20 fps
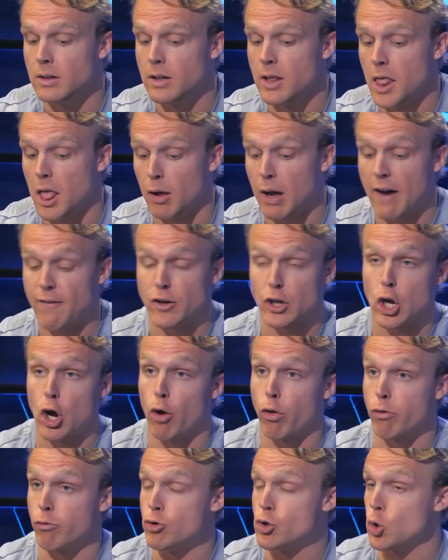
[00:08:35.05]
They'll have to go
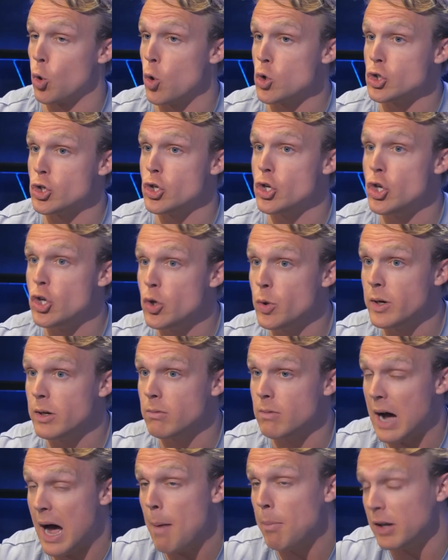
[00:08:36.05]
through Georgia to do it,
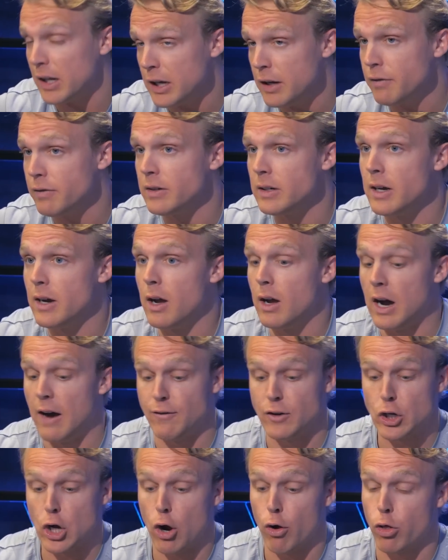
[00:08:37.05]
I believe. Have
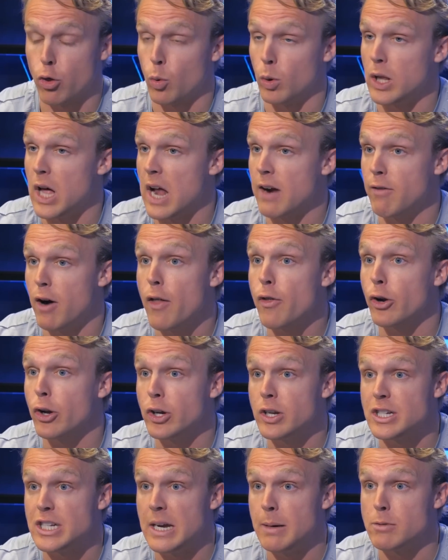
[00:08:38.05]
to go through a lot of other
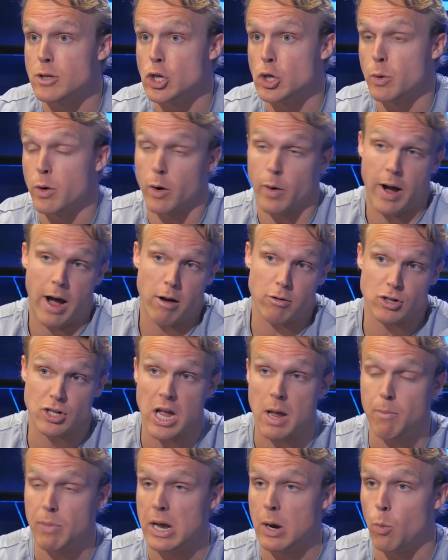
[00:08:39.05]
good teams to do it, Ohio
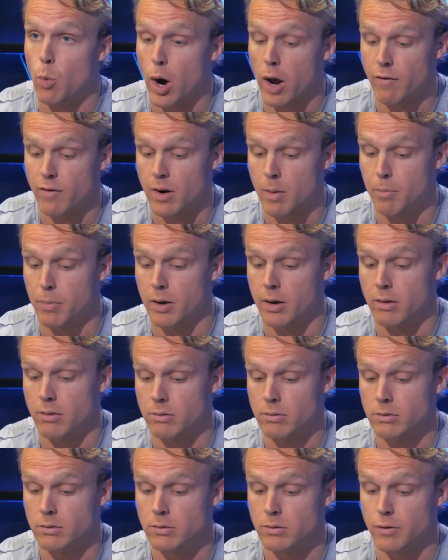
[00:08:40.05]
State being one of them, but
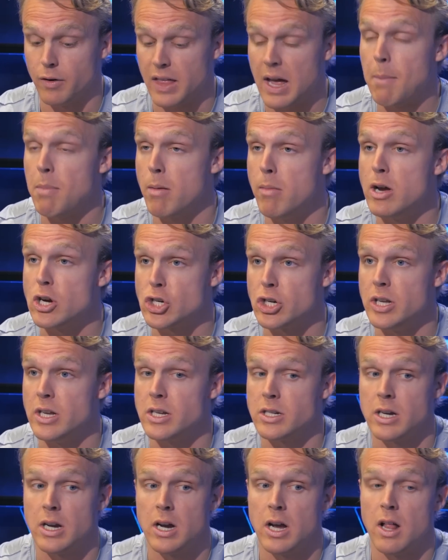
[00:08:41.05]
for them, the mission
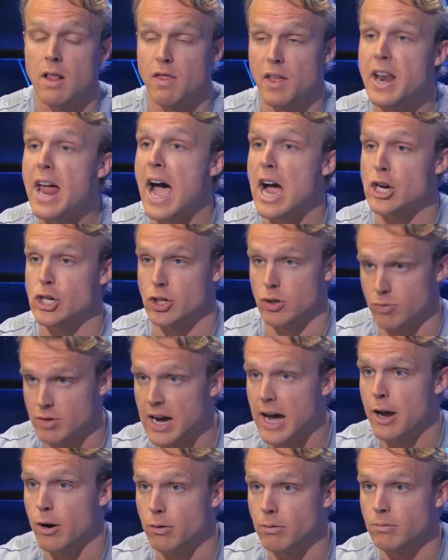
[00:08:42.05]
is the national
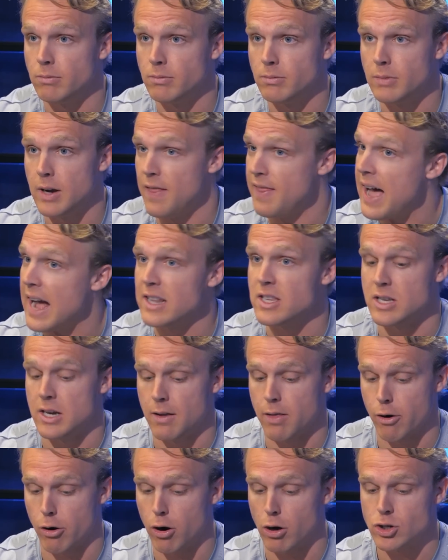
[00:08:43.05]
title, and that's
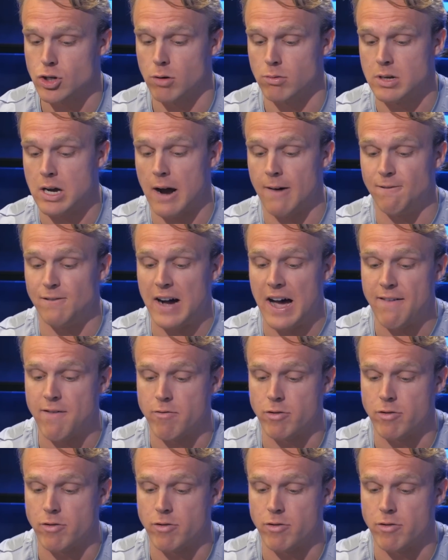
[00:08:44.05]
it. They're also top five in